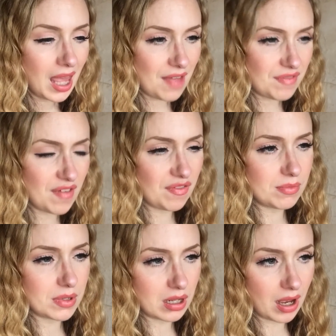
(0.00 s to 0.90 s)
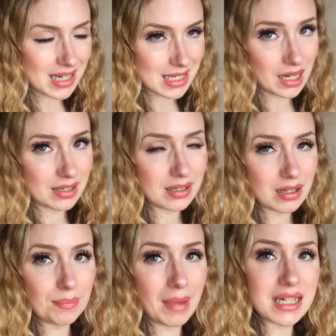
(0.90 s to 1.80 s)
Have you ever like
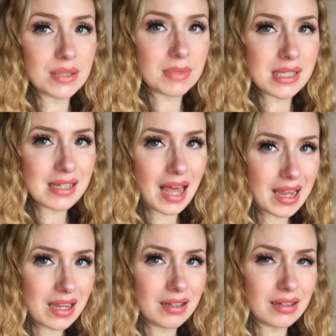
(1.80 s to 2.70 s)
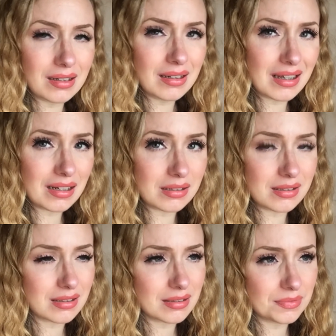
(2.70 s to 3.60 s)
done, made a mistake and